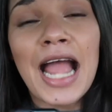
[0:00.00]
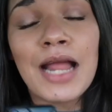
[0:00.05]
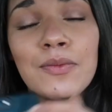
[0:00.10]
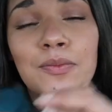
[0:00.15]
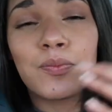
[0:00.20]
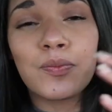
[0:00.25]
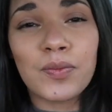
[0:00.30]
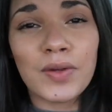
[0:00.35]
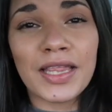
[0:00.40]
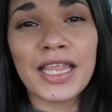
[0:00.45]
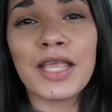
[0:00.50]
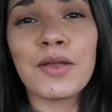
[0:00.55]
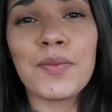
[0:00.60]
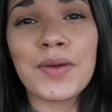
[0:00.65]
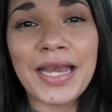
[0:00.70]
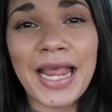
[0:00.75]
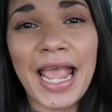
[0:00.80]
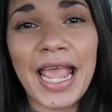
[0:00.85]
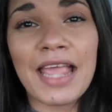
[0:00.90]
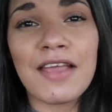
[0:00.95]
I really
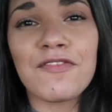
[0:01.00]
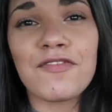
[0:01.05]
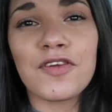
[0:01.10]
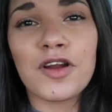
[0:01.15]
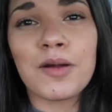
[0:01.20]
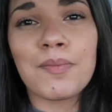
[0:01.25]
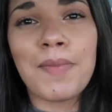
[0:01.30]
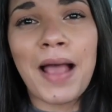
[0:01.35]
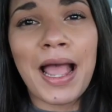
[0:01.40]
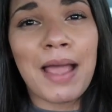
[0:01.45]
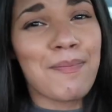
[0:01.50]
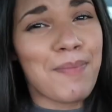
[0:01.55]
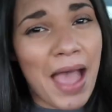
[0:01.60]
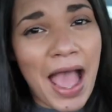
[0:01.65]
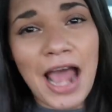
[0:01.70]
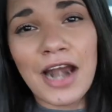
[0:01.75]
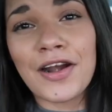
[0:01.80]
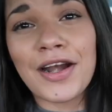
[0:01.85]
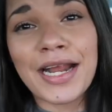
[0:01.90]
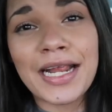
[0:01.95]
would hate for my
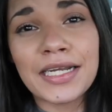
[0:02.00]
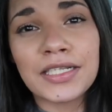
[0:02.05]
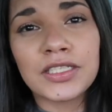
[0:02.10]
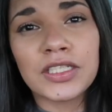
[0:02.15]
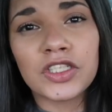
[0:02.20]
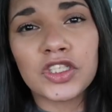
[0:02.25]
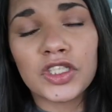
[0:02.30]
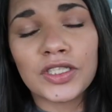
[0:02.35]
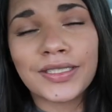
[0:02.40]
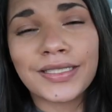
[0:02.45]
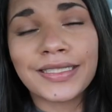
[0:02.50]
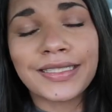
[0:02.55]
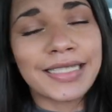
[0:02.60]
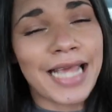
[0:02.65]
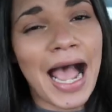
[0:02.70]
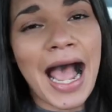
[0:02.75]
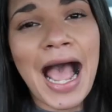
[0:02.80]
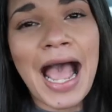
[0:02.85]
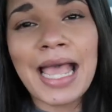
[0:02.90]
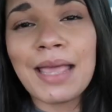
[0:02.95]
battery to just
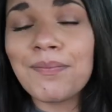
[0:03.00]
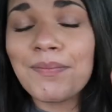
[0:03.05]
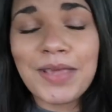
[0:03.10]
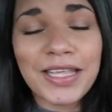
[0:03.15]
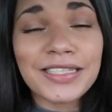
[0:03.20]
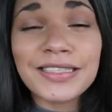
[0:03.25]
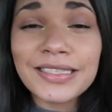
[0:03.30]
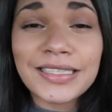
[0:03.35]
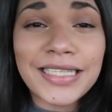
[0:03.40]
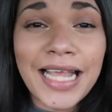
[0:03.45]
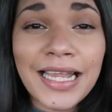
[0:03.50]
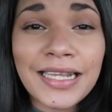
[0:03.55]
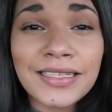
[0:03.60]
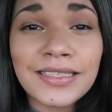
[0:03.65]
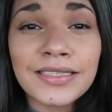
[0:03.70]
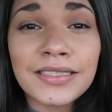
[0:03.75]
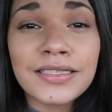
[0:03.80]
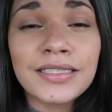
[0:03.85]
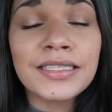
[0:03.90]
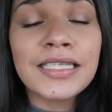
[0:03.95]
die
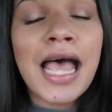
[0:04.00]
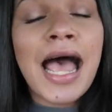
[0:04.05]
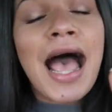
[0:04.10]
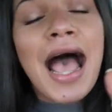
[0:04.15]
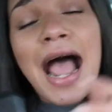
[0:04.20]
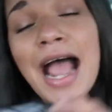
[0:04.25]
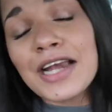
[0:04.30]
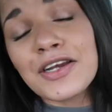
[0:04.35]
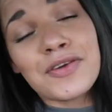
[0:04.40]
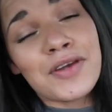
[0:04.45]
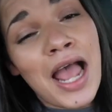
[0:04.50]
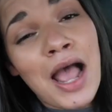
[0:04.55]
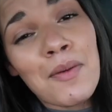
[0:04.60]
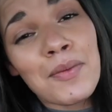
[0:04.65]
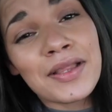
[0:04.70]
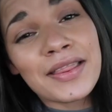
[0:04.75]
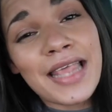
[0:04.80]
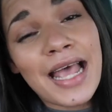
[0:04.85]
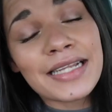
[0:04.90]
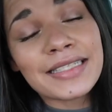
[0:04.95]
mid-sentence. I do
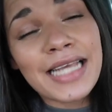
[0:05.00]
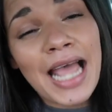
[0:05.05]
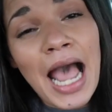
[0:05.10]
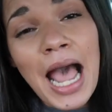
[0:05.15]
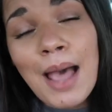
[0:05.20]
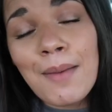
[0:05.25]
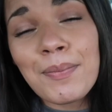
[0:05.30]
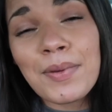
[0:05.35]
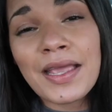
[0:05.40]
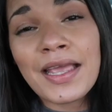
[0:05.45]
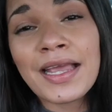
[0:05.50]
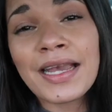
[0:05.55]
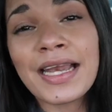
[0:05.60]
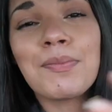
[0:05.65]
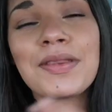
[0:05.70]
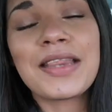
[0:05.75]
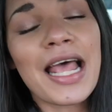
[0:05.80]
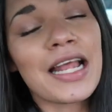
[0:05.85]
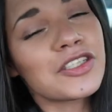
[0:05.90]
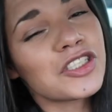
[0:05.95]
not want that to
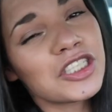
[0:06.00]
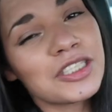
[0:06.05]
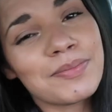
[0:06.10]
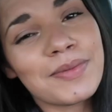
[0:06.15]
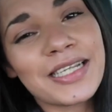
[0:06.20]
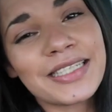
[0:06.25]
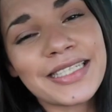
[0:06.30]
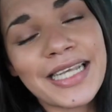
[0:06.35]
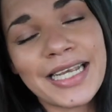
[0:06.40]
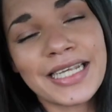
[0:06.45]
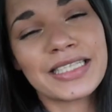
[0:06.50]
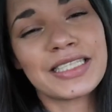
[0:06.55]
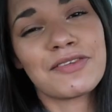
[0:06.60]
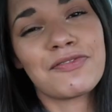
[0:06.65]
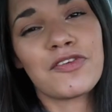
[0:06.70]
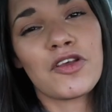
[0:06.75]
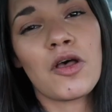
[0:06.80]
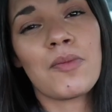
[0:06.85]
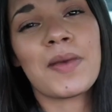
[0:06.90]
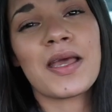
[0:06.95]
happen, but that just means I get to
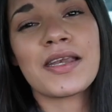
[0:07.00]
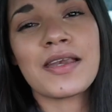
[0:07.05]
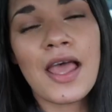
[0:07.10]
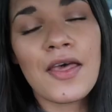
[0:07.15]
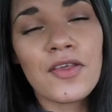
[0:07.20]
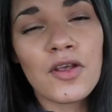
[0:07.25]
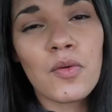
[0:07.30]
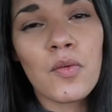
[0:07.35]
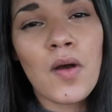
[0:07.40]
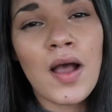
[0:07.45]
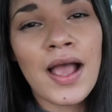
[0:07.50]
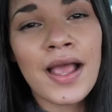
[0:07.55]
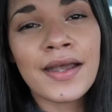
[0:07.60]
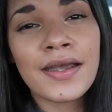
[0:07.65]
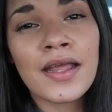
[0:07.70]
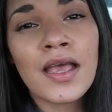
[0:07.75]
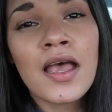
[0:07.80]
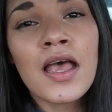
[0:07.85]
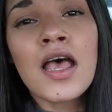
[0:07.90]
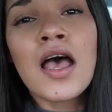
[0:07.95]
film another
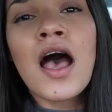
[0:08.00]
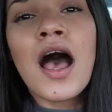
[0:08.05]
one.